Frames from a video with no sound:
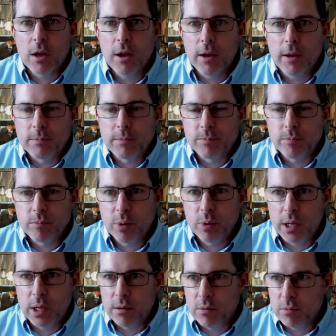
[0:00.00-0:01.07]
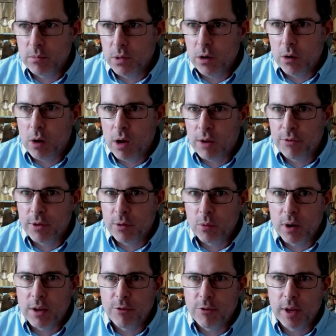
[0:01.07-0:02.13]
But often
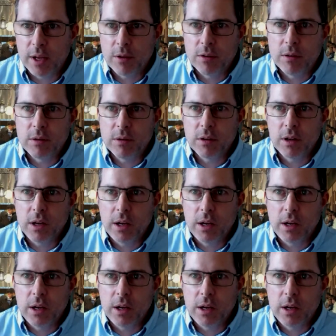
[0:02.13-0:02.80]
what I found